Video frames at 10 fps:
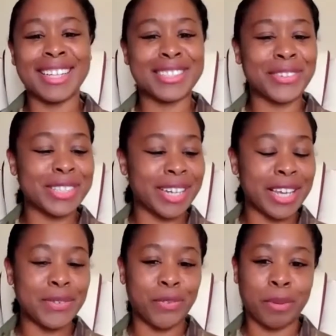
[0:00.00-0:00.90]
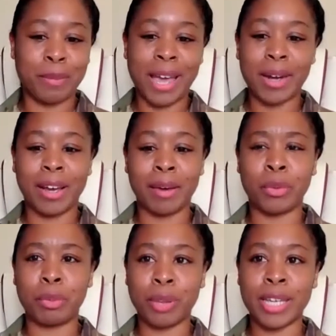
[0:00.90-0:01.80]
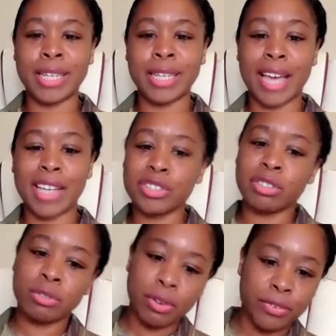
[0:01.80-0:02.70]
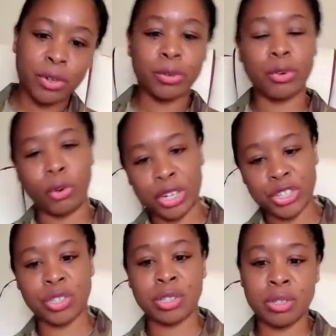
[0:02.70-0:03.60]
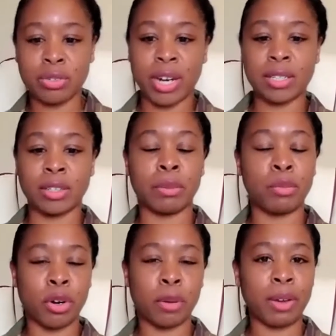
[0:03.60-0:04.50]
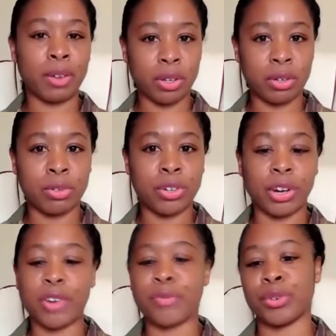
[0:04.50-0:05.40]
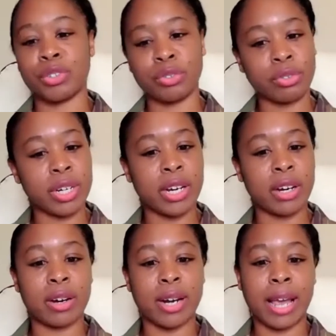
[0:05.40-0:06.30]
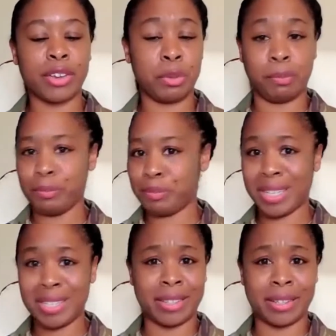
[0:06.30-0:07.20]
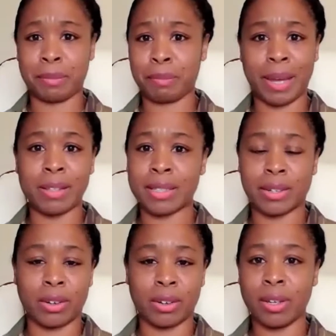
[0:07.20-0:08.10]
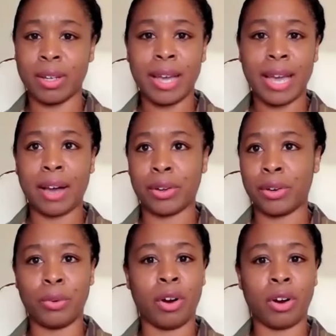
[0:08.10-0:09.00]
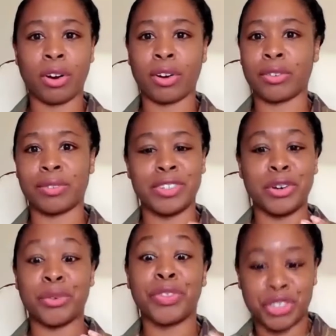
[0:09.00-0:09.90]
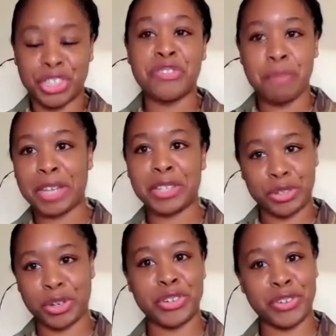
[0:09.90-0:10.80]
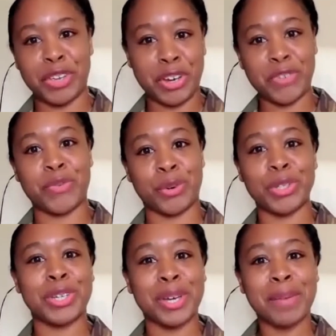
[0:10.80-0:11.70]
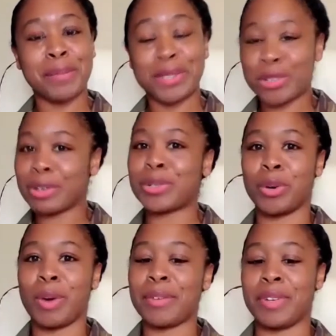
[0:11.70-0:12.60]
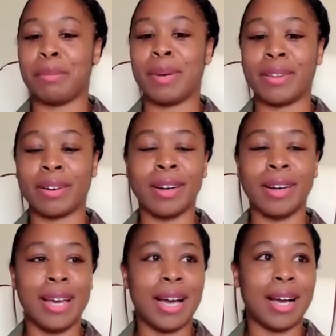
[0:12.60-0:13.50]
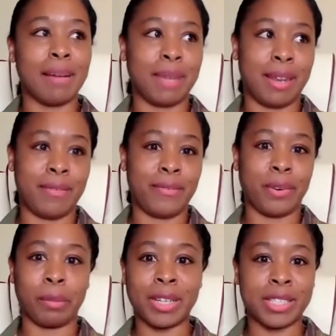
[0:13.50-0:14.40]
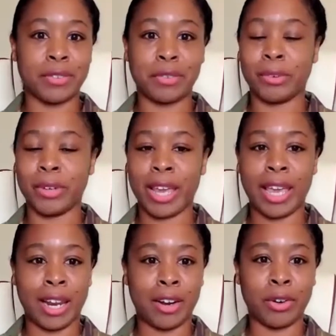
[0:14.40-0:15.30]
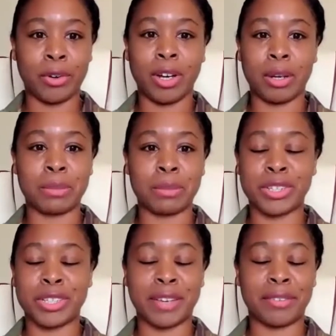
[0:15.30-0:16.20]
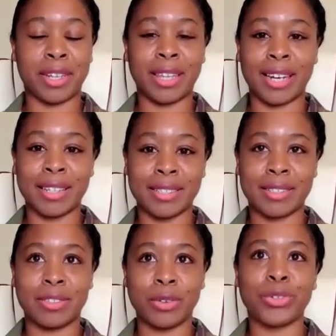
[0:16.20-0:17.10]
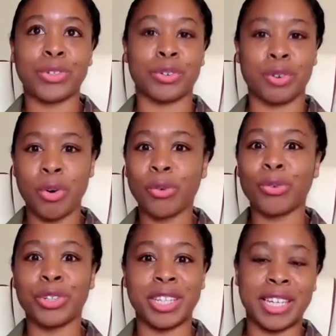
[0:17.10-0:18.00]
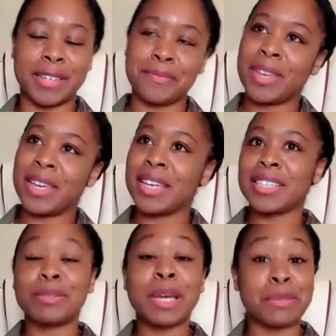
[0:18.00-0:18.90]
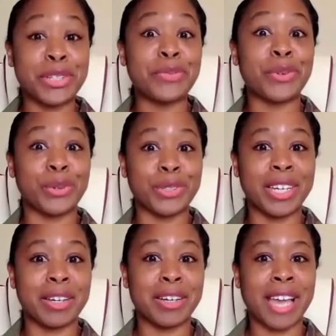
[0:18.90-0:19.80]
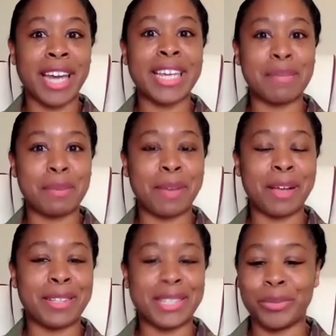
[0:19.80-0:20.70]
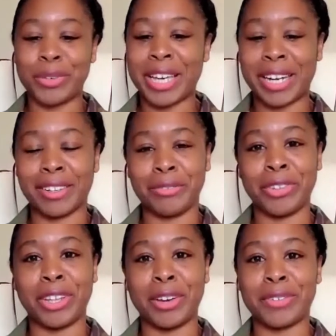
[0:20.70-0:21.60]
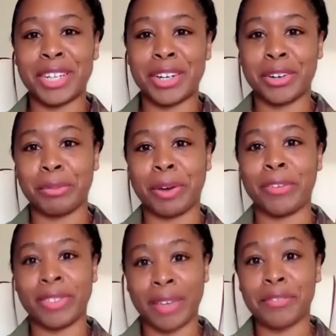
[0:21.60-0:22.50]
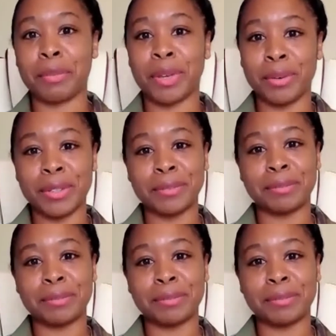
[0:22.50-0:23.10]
So in today's format, we plan to ask you a few questions, right, to learn more about you, your Air Force career, and how you basically balance it all. How you are, the Chief Master Sergeant of the Air Force, but you're also a wife and a mother. And for myself and I know Sergeant David, those are really sometimes difficult to kind of keep in balance, and we kind of love to hear about that from you.